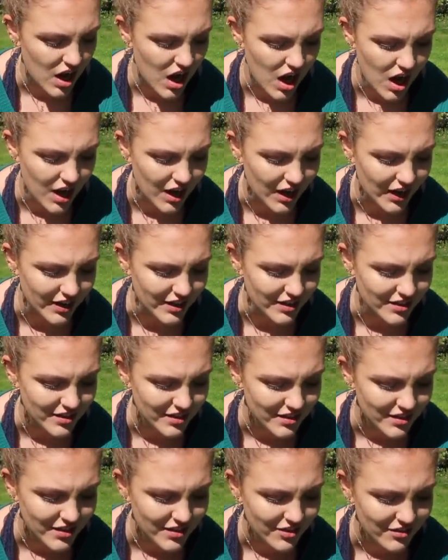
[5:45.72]
high
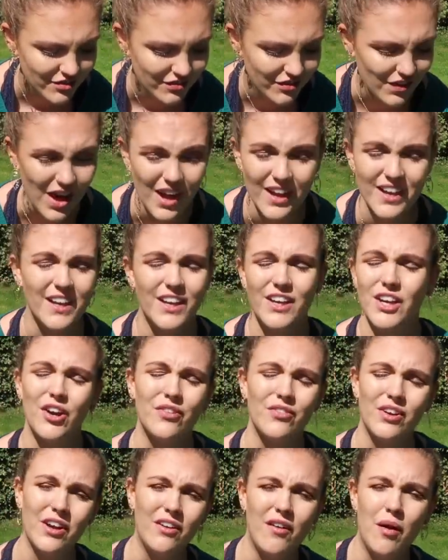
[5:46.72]
flying
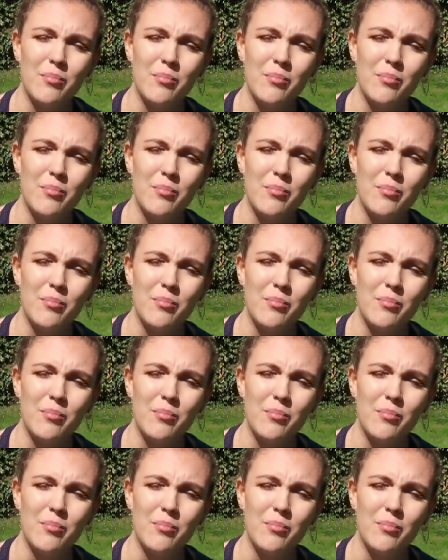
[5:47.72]
career